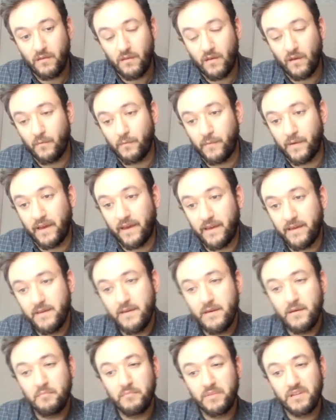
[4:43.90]
Okay,
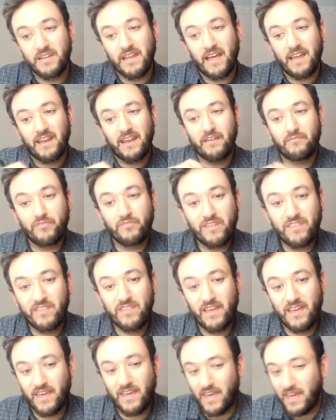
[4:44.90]
but not
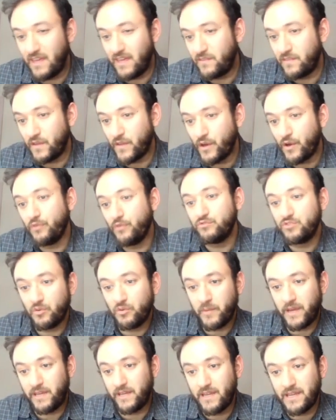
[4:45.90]
everything in the
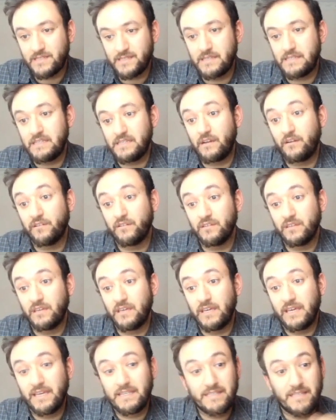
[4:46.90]
codomain necessarily
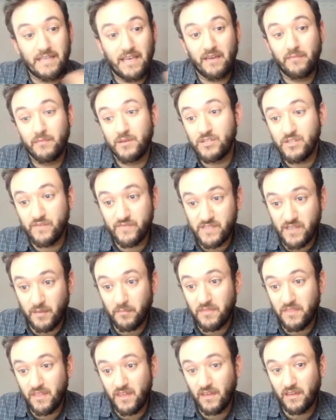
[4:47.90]
is the image of
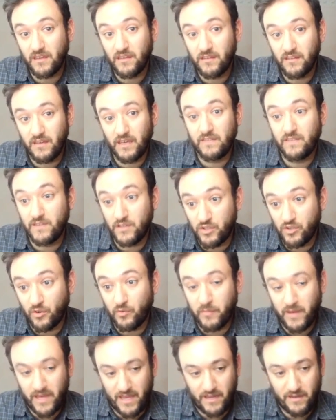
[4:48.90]
something in the
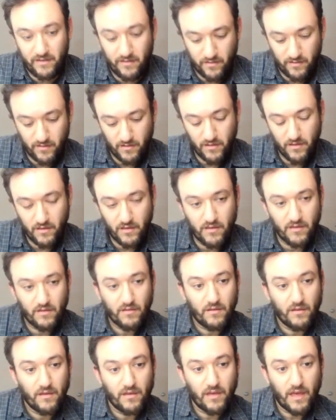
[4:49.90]
domain.
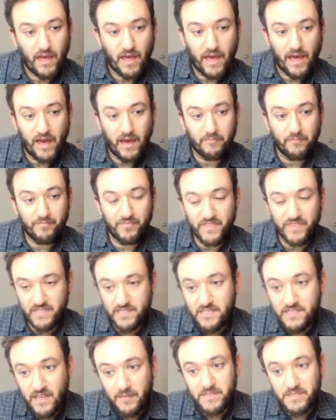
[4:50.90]
The
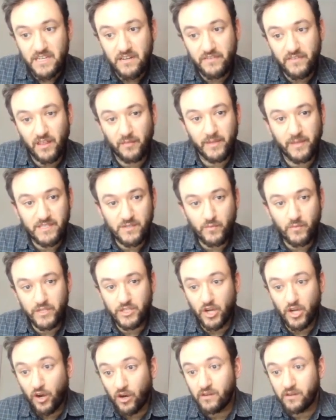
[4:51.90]
subset of elements which
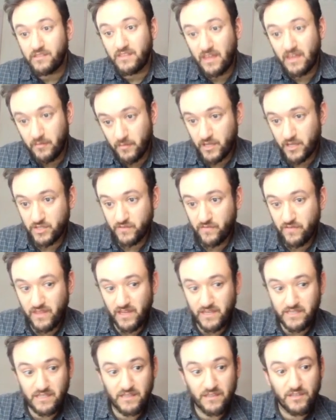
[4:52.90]
are the image of
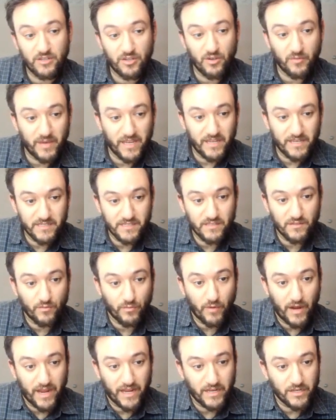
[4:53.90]
things in the domain is the
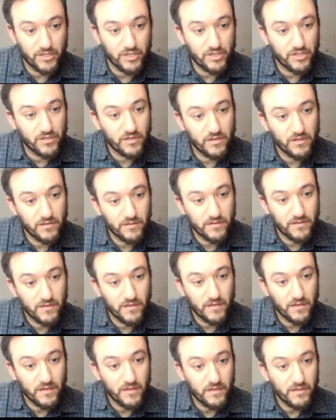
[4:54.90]
range.
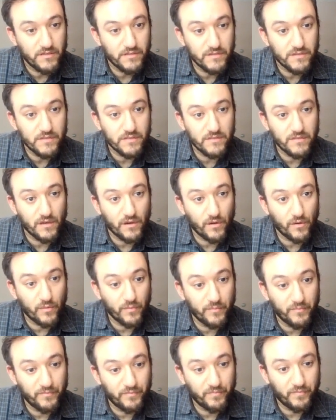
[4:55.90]
So
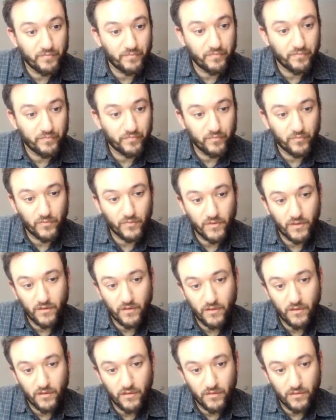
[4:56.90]

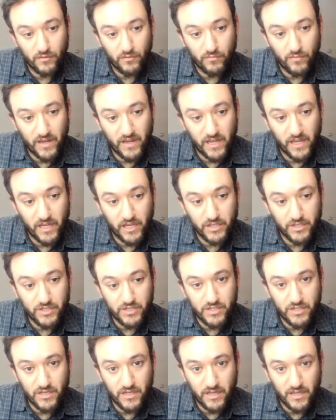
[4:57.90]
the
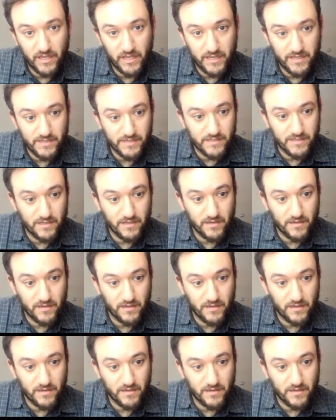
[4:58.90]
range is